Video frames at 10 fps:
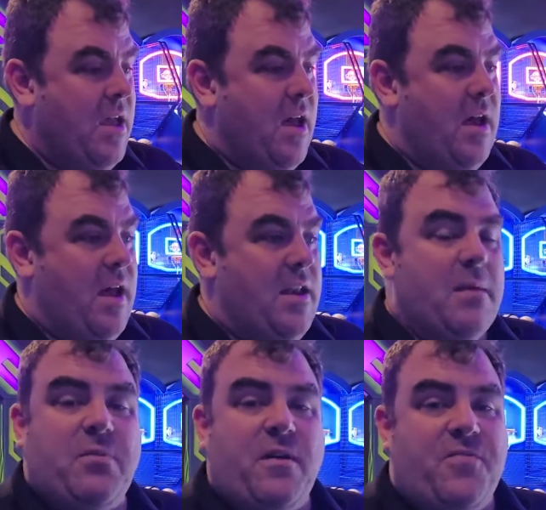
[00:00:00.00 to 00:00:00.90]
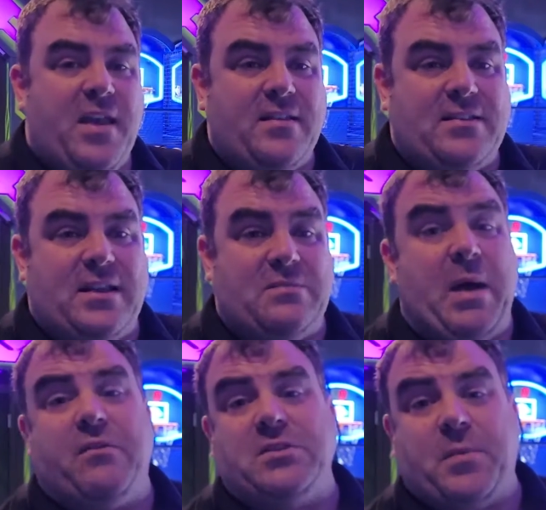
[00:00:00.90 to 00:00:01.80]
a number of things, and it's
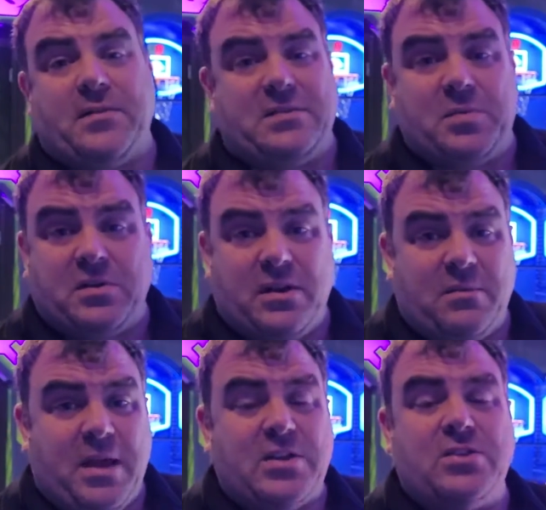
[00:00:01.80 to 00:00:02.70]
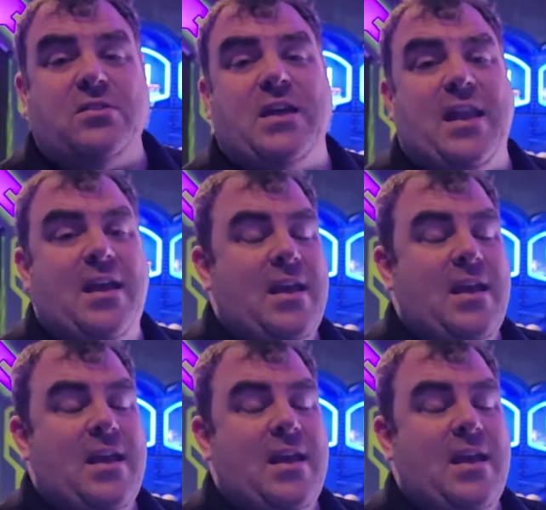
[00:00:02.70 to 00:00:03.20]
my responsibility to make sure that